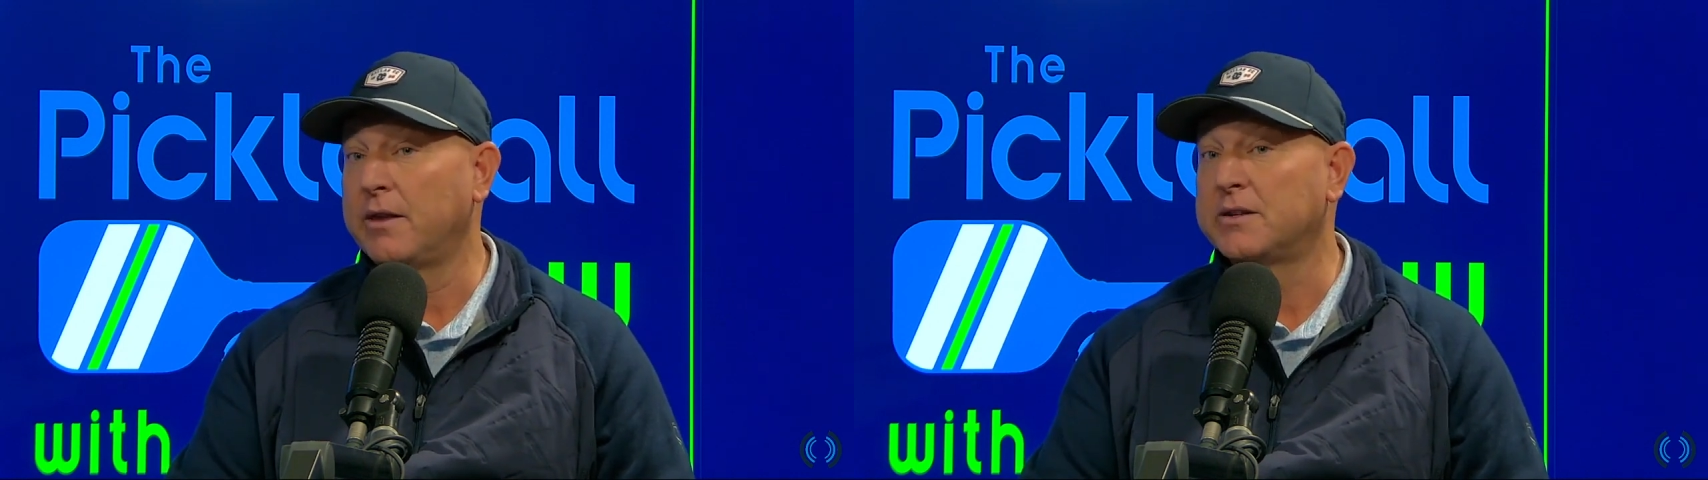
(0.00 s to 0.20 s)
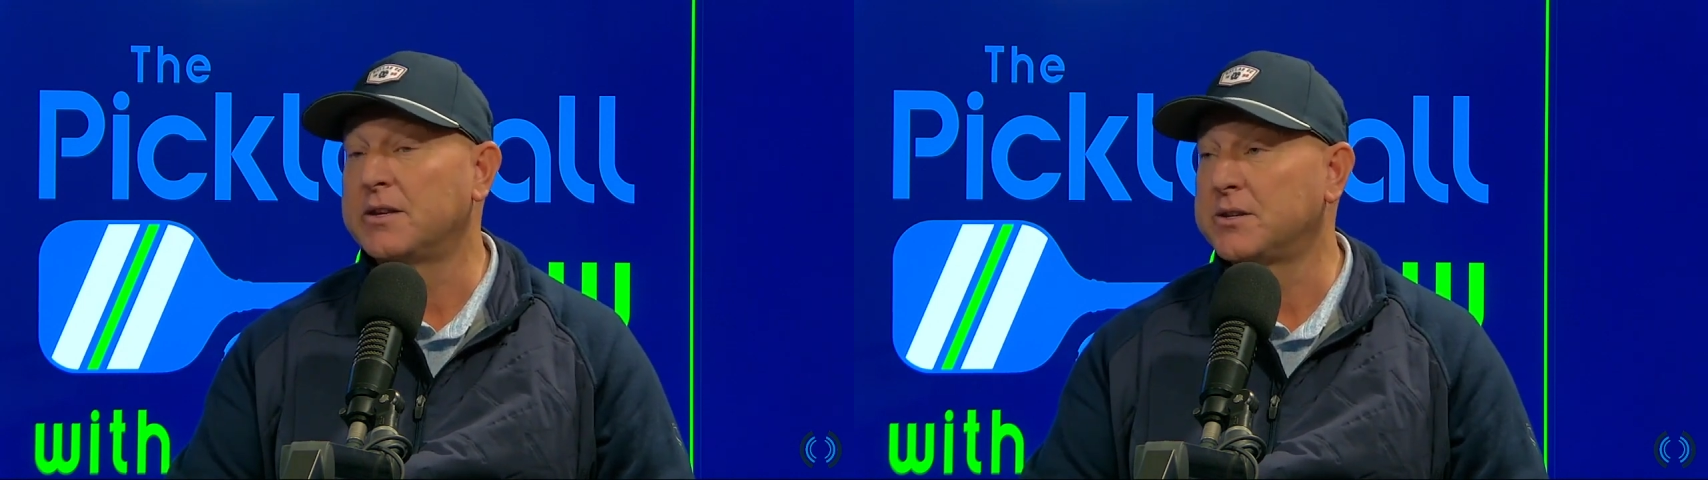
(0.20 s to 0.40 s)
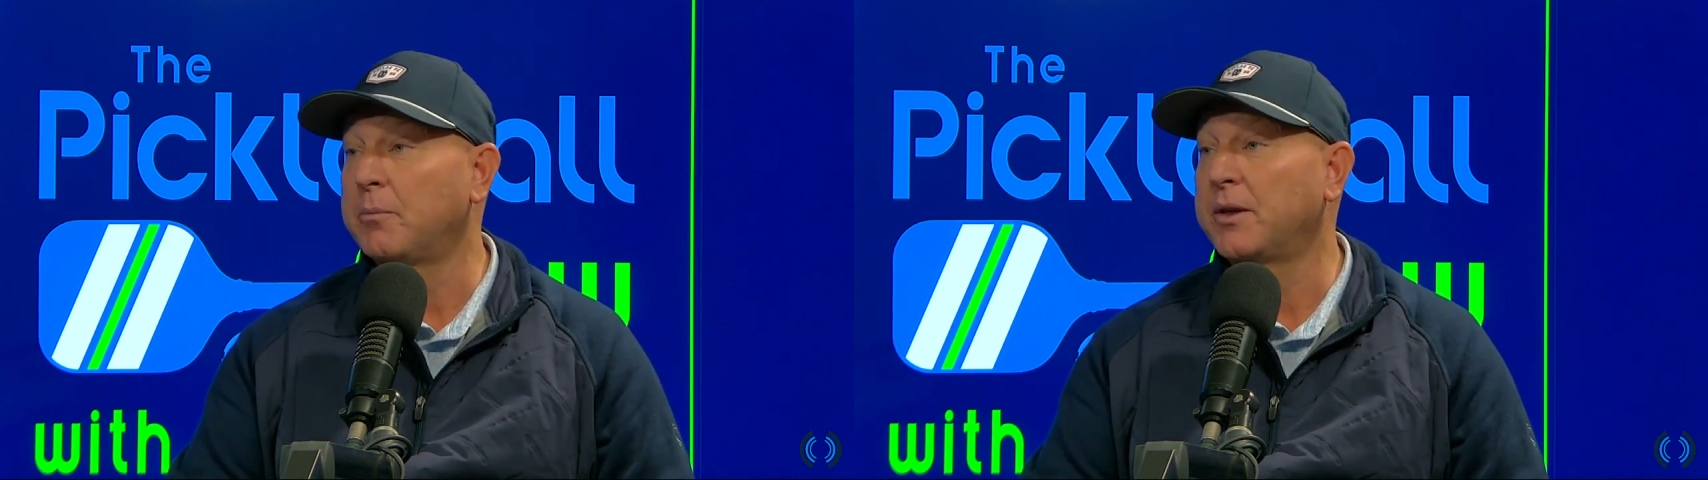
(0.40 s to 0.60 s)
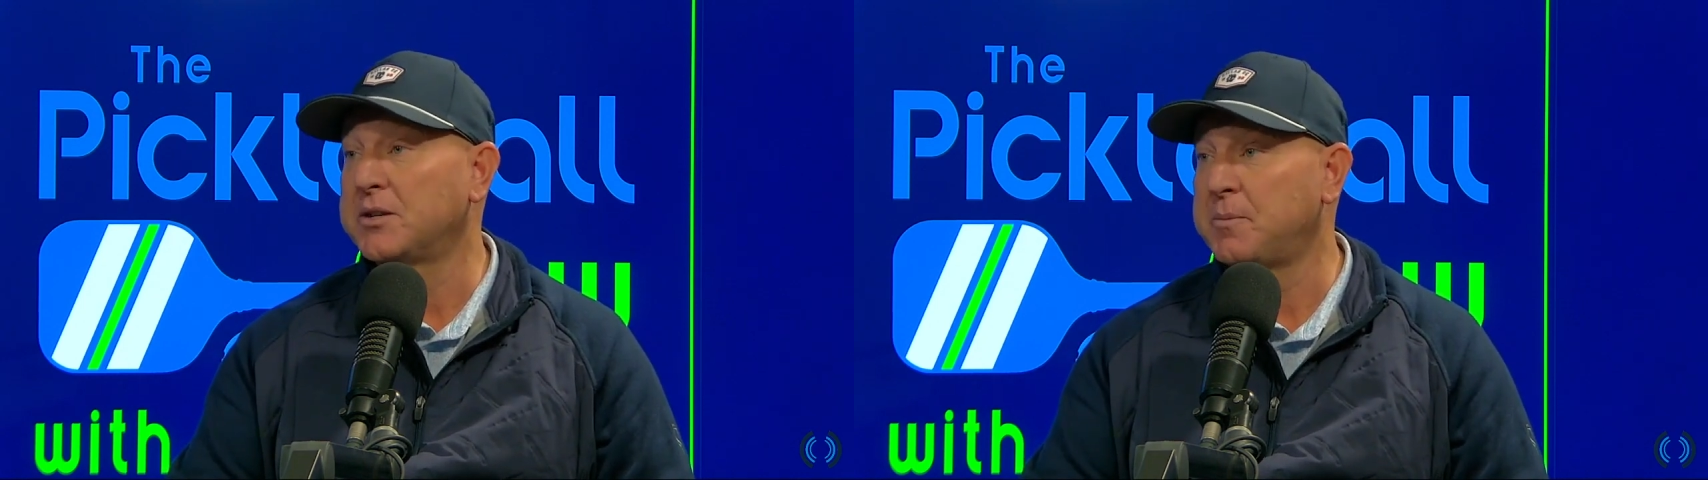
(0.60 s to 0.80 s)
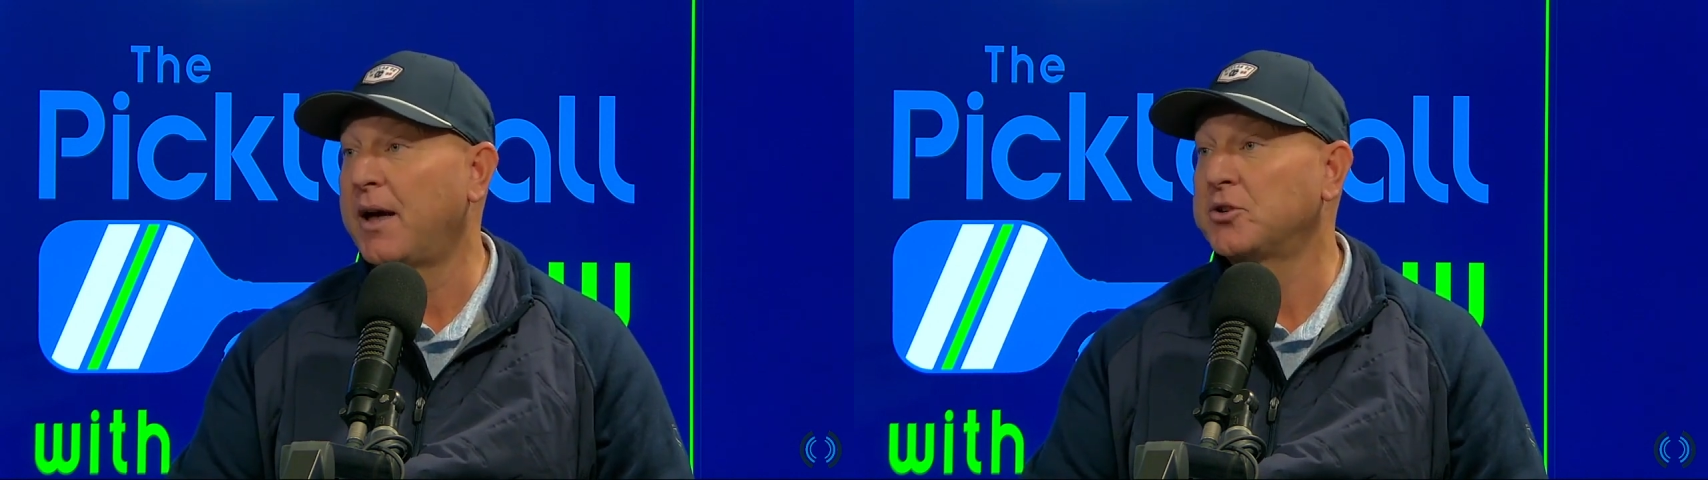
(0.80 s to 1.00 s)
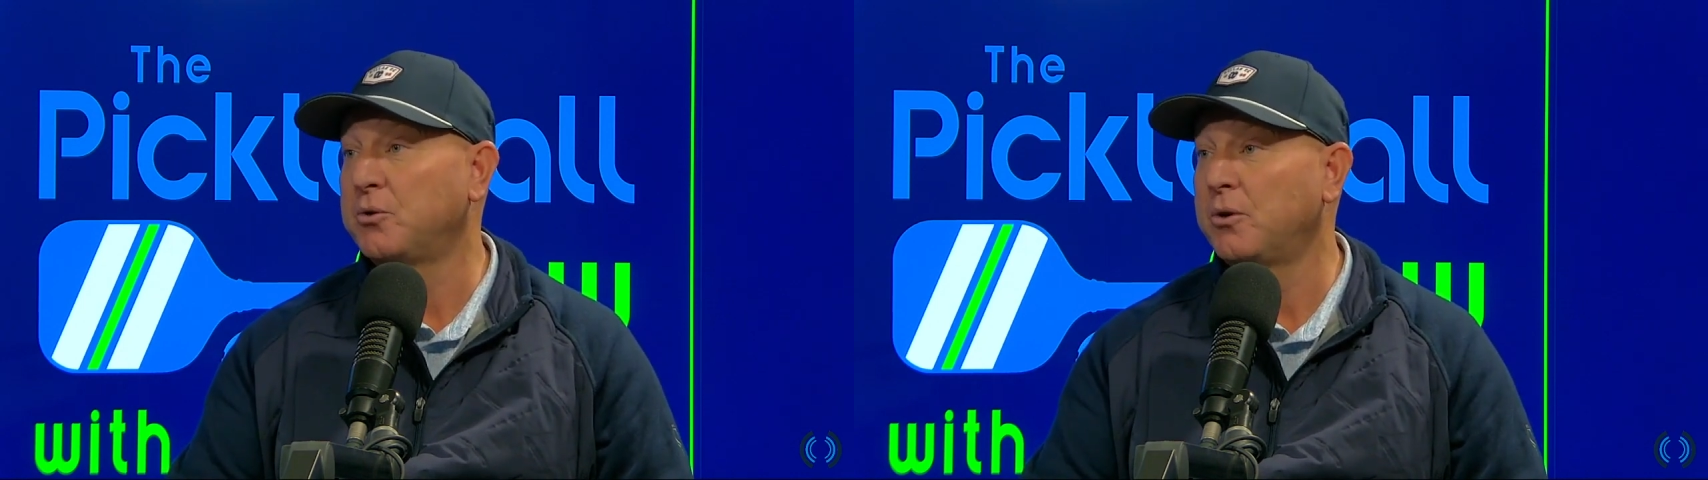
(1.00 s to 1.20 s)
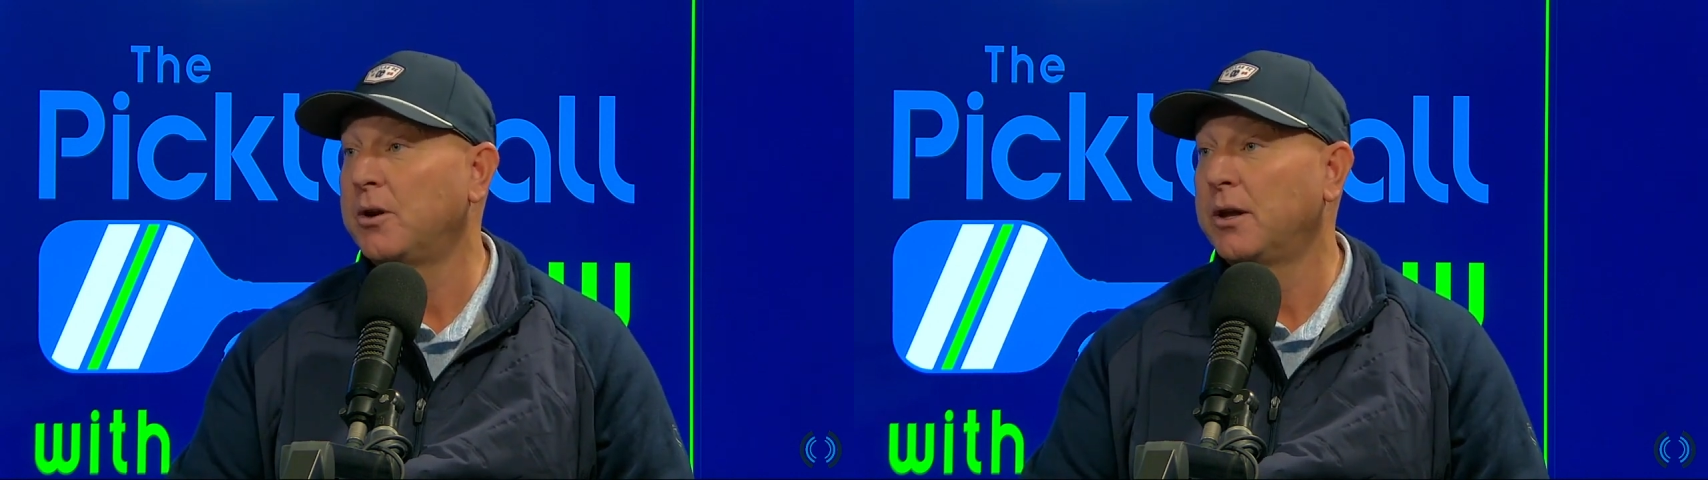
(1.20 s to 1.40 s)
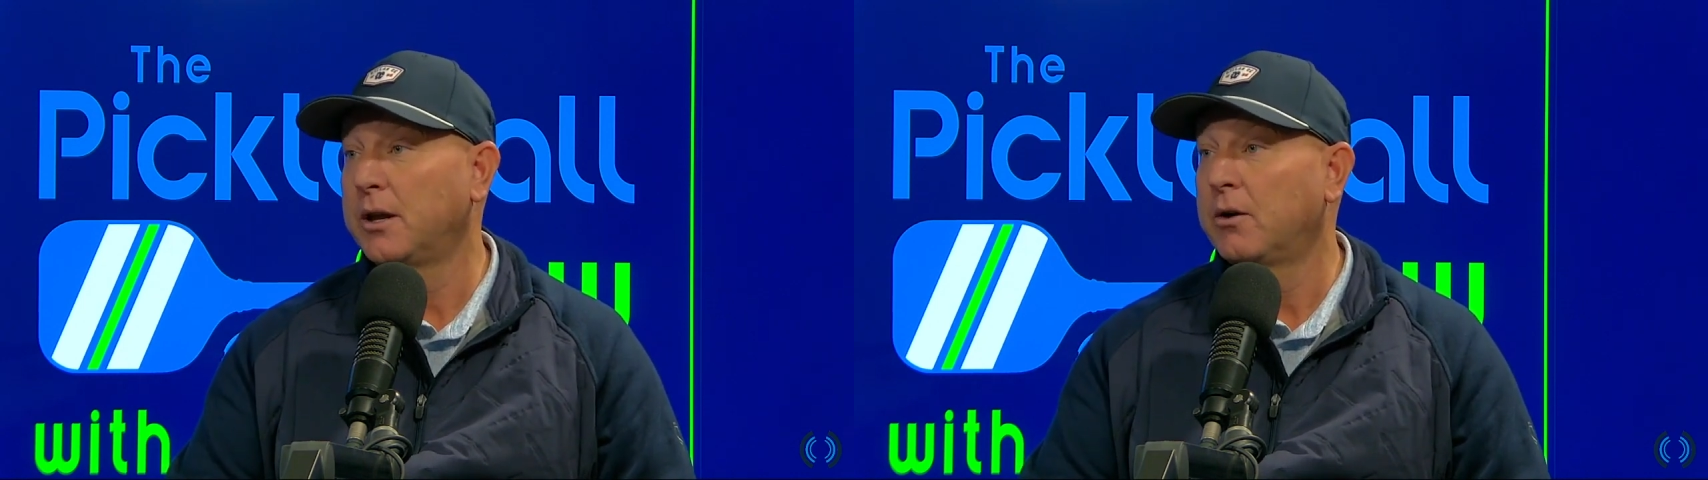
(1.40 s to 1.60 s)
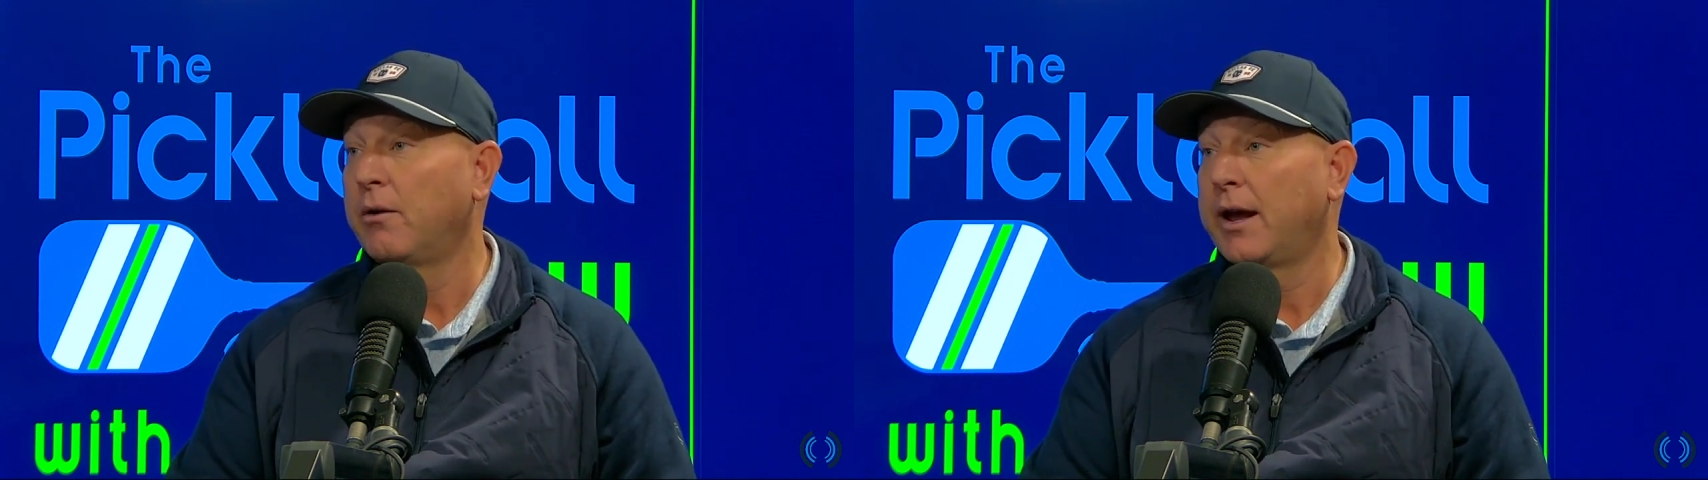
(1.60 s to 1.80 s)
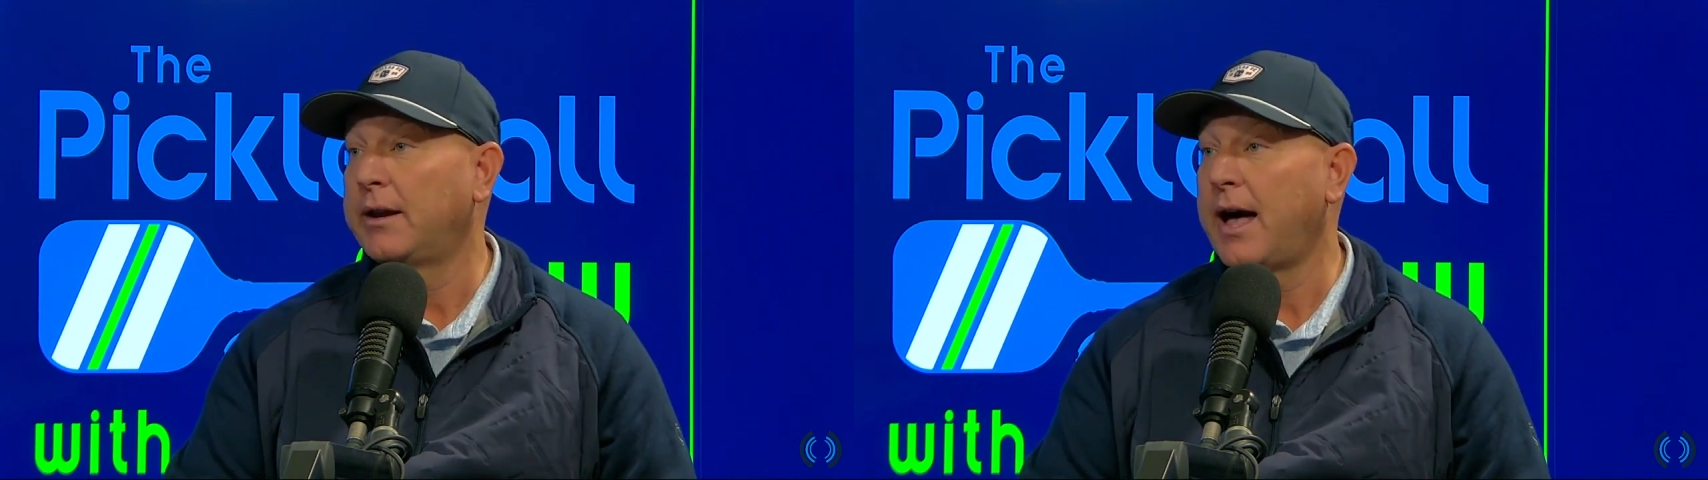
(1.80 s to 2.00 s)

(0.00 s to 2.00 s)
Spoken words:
this is something special, right?